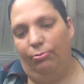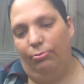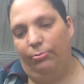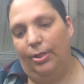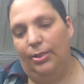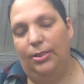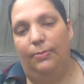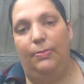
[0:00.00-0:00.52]

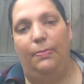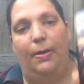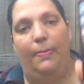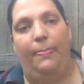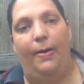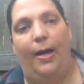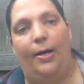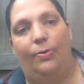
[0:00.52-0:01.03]
they seem to be
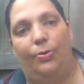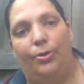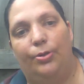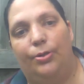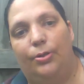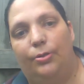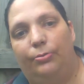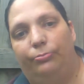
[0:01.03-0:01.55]

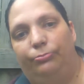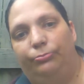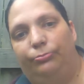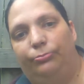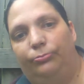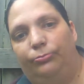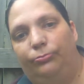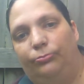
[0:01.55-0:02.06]
backwards.
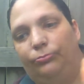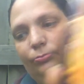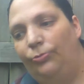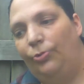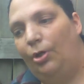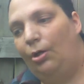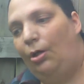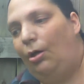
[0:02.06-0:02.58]

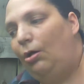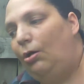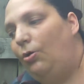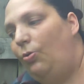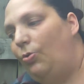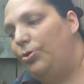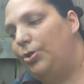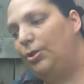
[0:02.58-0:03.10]

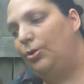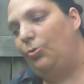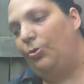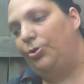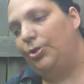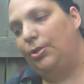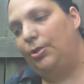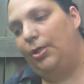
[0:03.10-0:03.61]
Gorgeous,
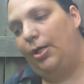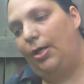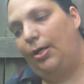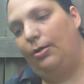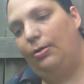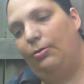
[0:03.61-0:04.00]
gorgeous deck.